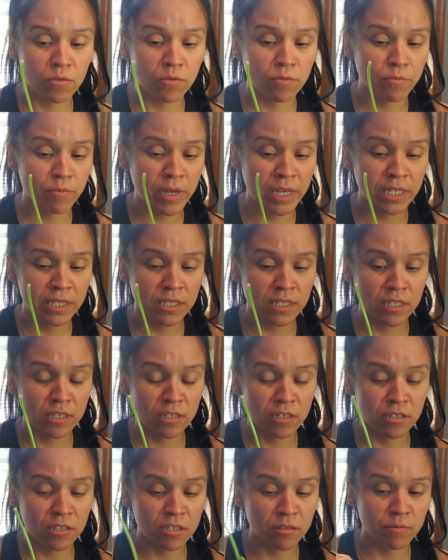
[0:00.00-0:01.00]
make
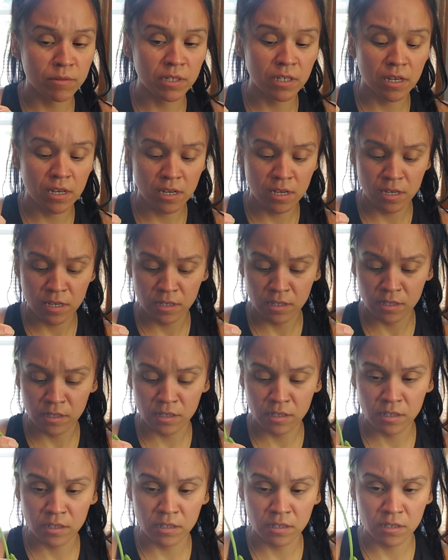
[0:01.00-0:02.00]
dinners
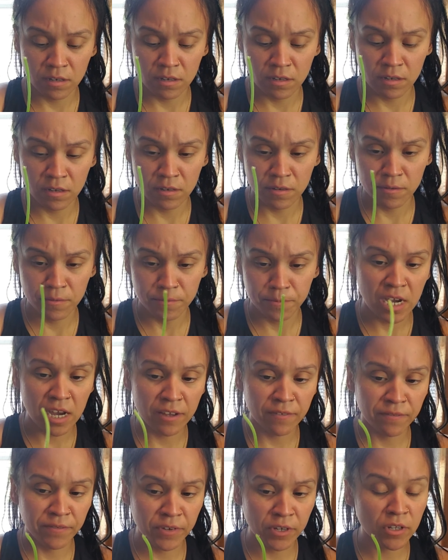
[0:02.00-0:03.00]
because
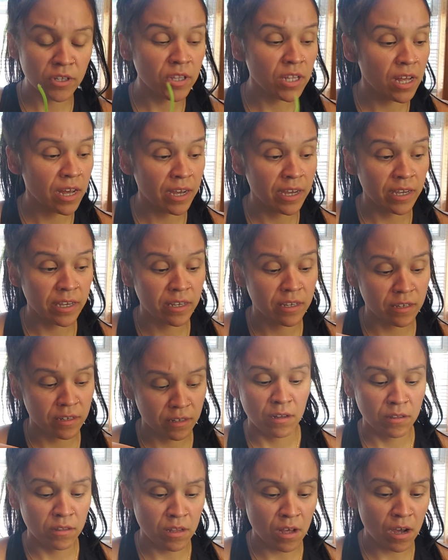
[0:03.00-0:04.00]
I feel like
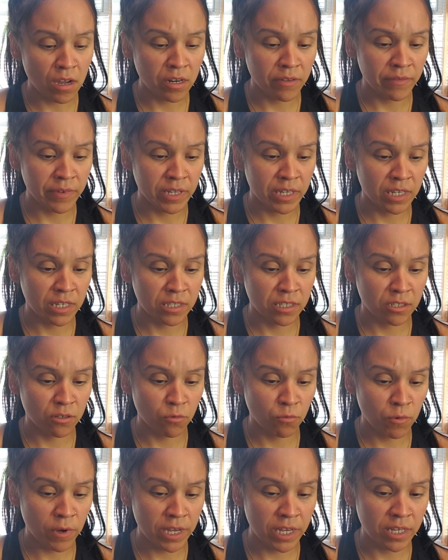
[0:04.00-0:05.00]
a lot of it is a
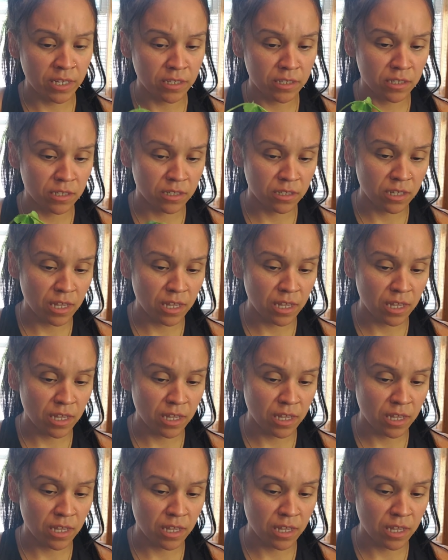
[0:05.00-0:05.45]
waste.